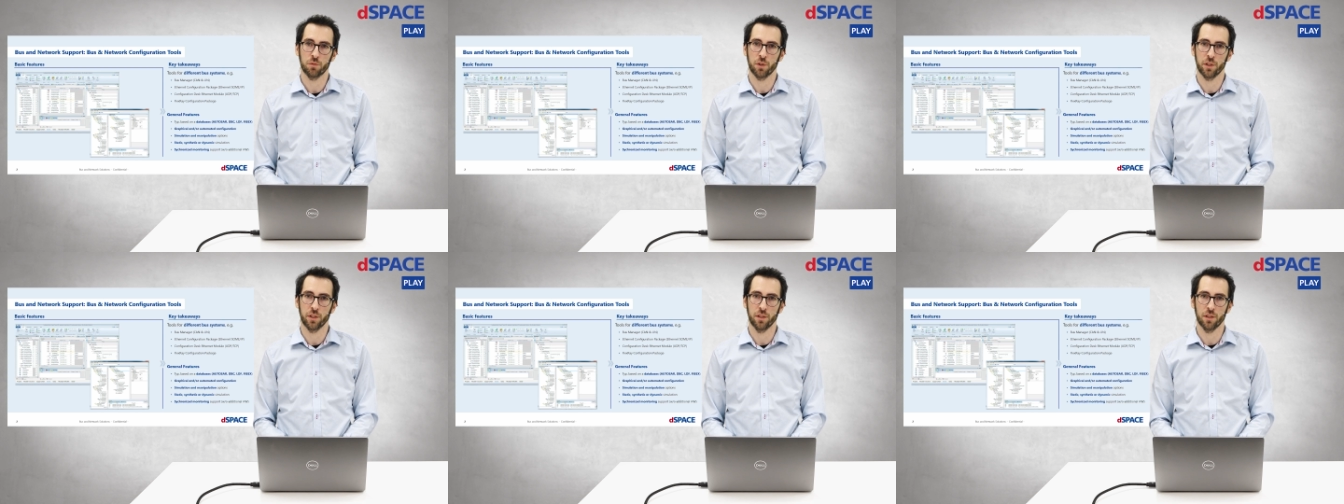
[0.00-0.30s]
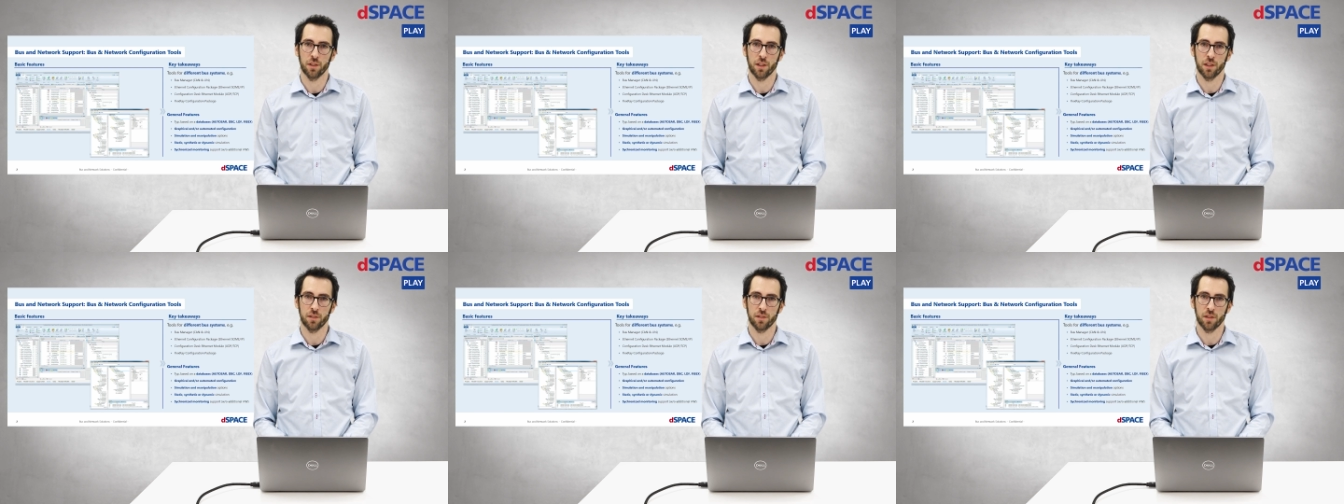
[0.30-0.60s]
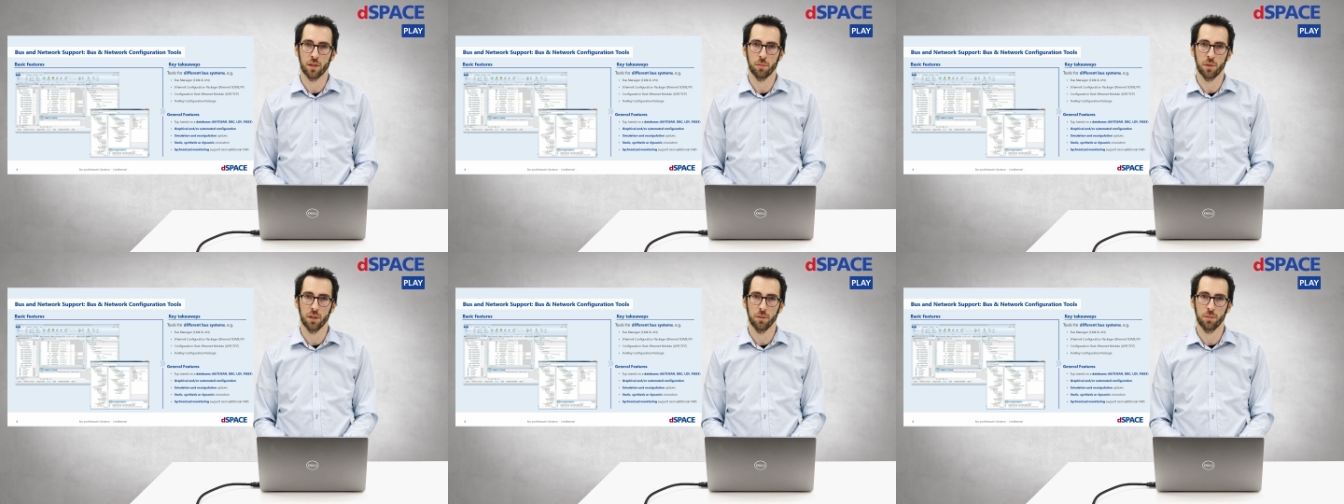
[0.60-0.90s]
for Ethernet
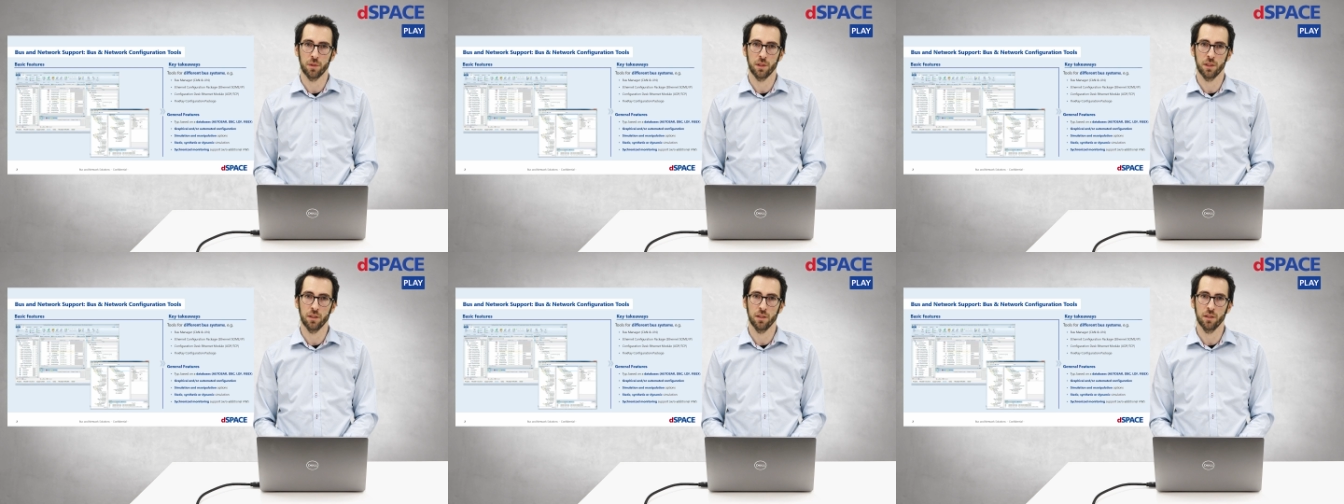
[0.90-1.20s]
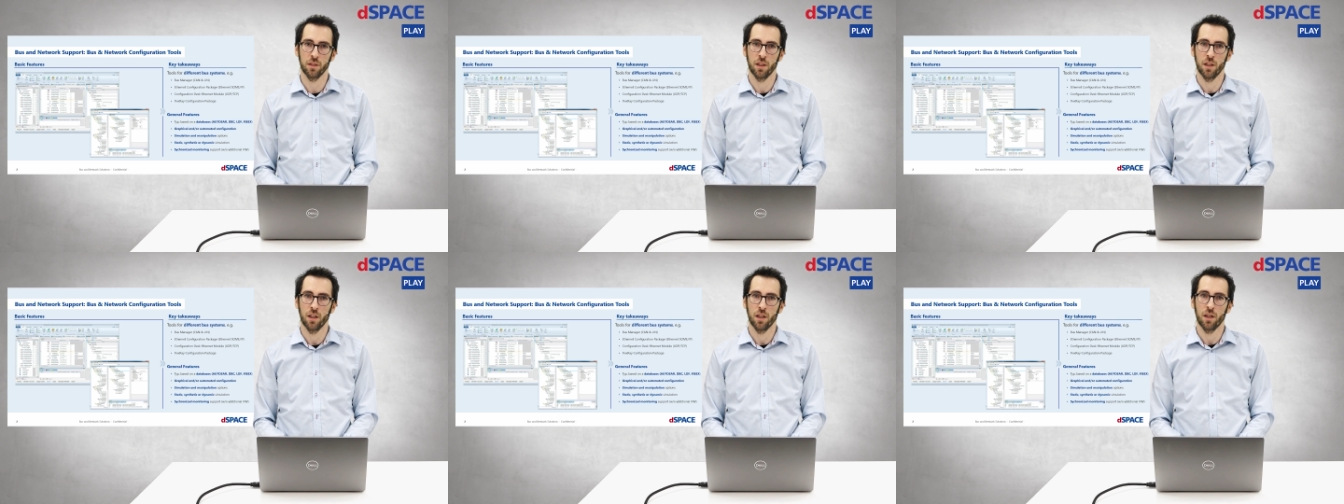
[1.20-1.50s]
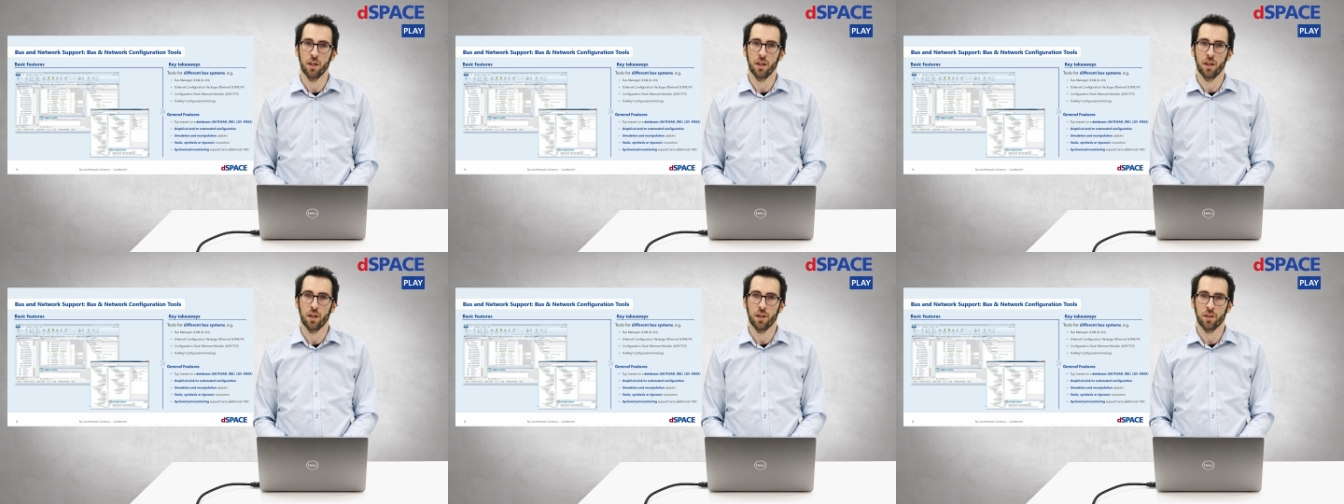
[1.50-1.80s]
SOME/IP
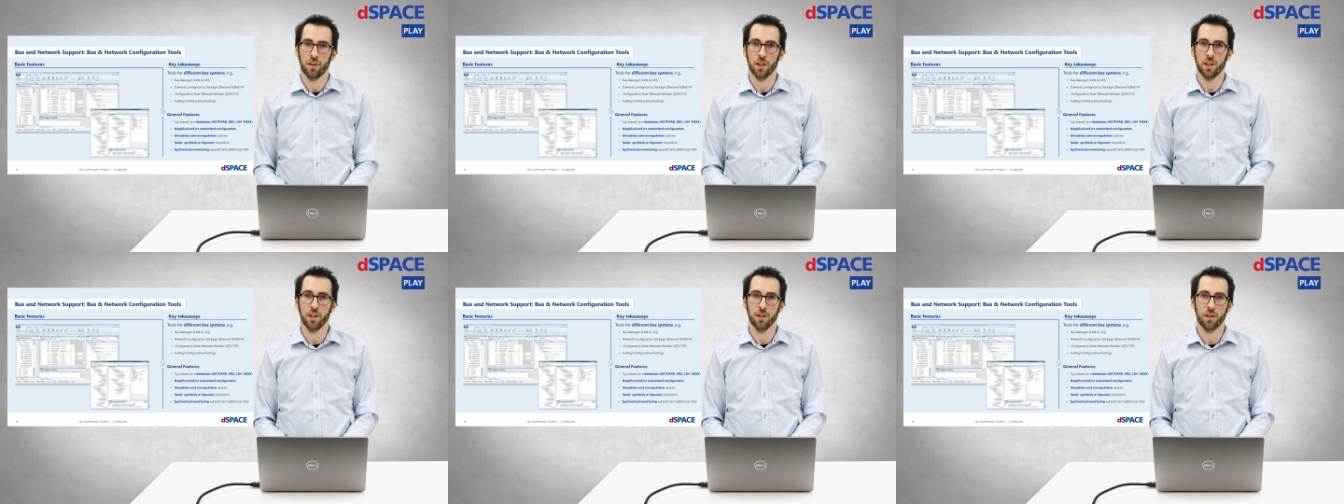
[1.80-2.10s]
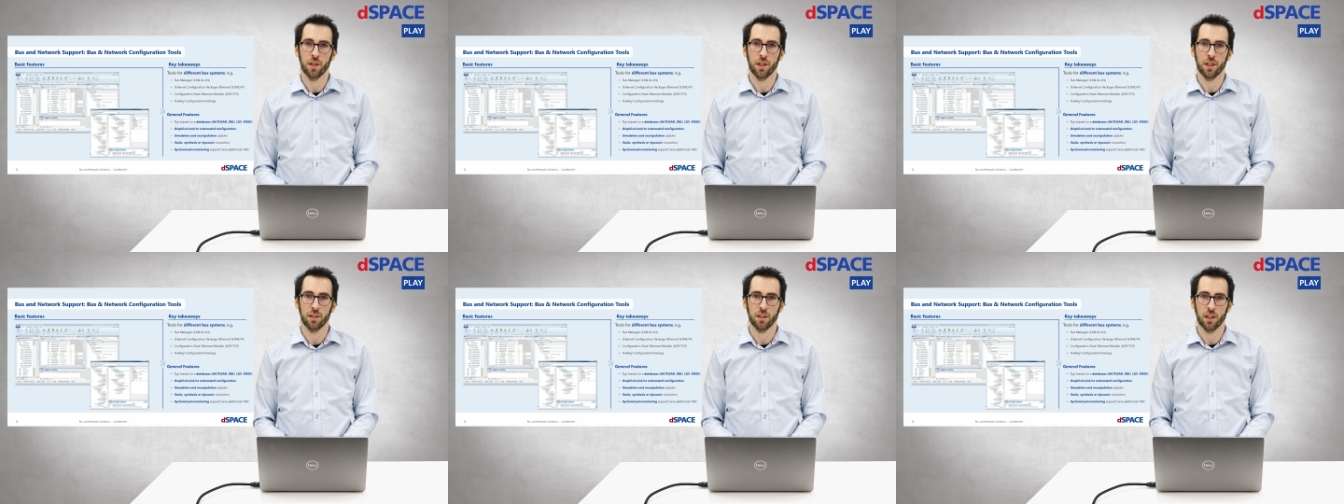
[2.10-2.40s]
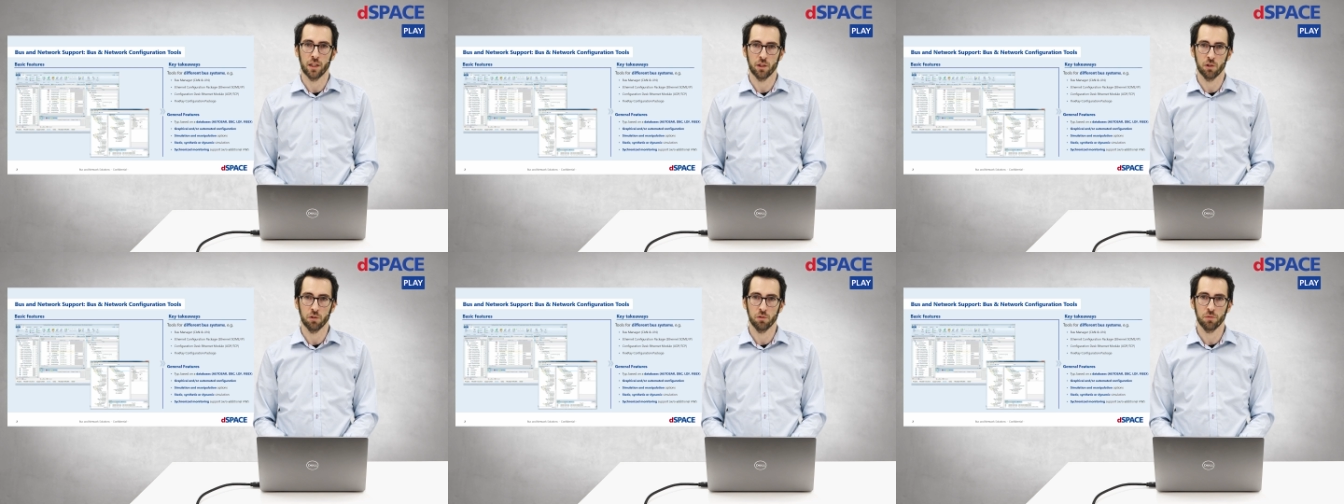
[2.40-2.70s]
the Ethernet
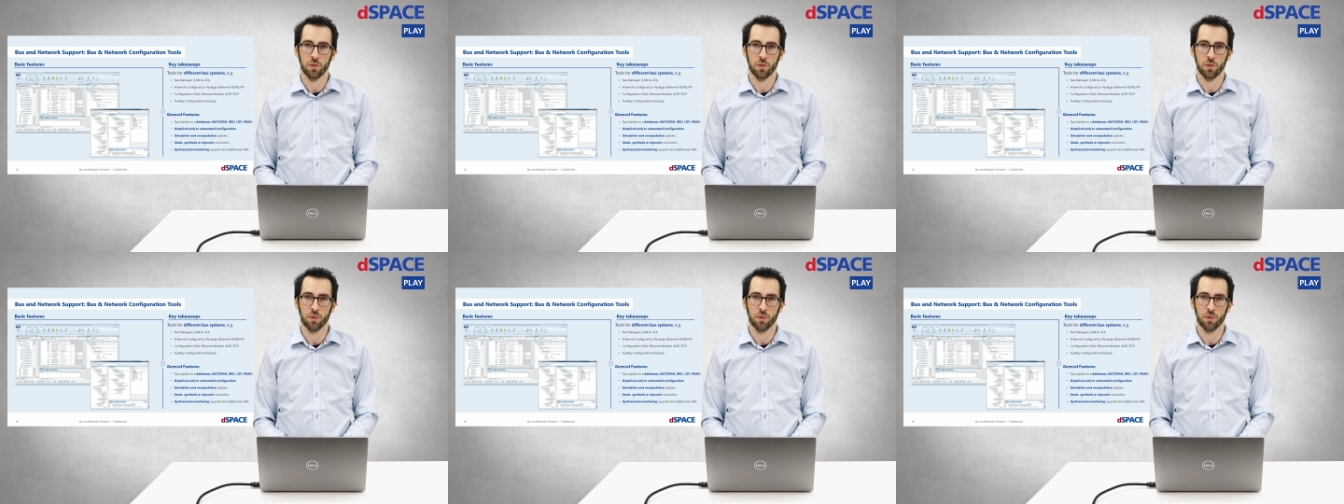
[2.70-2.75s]
I.O.